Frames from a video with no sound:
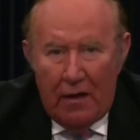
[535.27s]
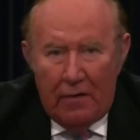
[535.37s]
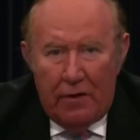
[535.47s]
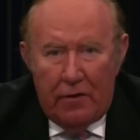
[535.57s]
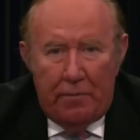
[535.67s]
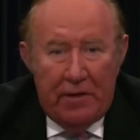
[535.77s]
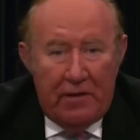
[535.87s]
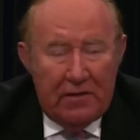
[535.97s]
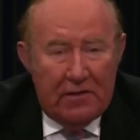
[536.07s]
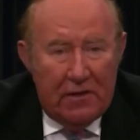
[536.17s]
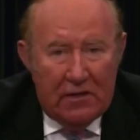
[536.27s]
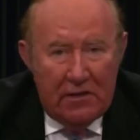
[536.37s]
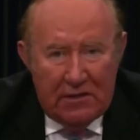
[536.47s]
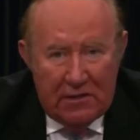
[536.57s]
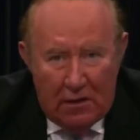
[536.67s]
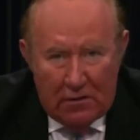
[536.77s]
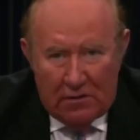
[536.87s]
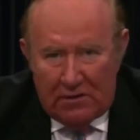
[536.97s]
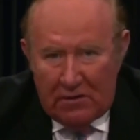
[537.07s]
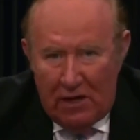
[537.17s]
their opinions, their
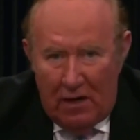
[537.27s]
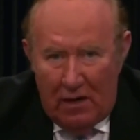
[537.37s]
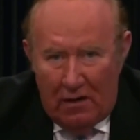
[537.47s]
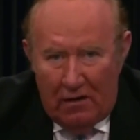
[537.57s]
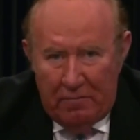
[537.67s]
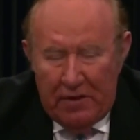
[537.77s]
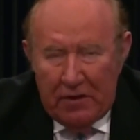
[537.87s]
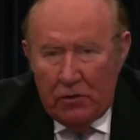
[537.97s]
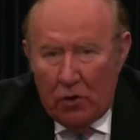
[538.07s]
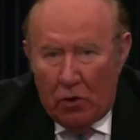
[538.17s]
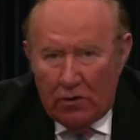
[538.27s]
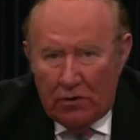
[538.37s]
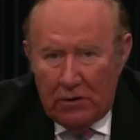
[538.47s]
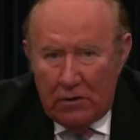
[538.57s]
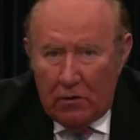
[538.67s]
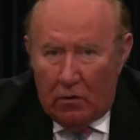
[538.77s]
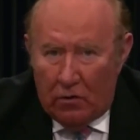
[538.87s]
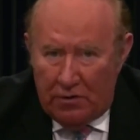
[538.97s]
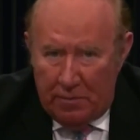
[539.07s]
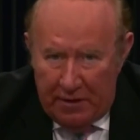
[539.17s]
concerns have been ignored or
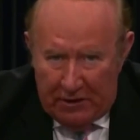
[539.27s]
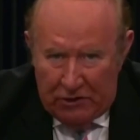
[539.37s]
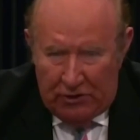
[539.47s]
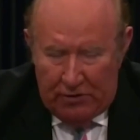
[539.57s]
diminished.